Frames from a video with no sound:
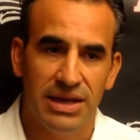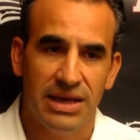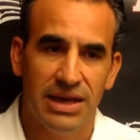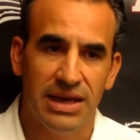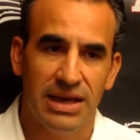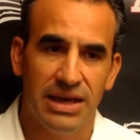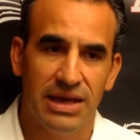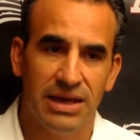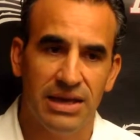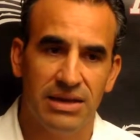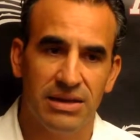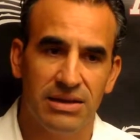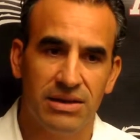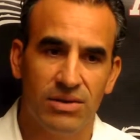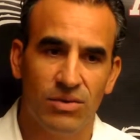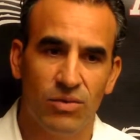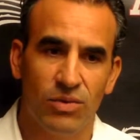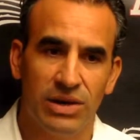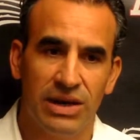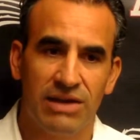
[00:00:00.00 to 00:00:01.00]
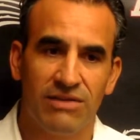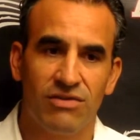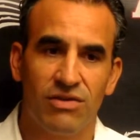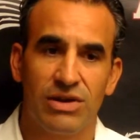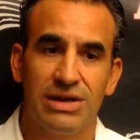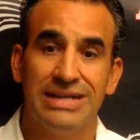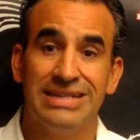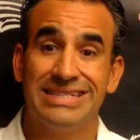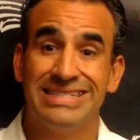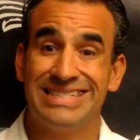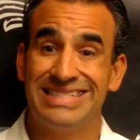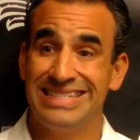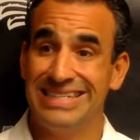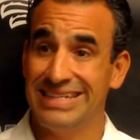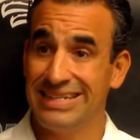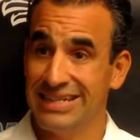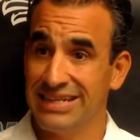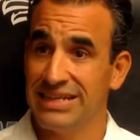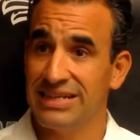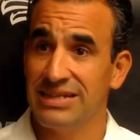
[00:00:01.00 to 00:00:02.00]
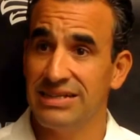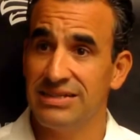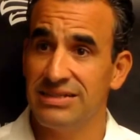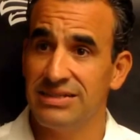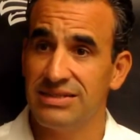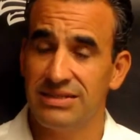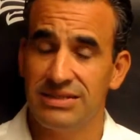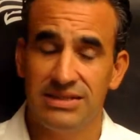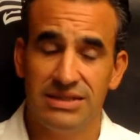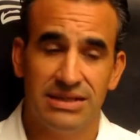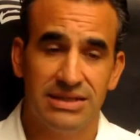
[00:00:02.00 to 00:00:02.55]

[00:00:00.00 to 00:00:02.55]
And whatever his ceiling is,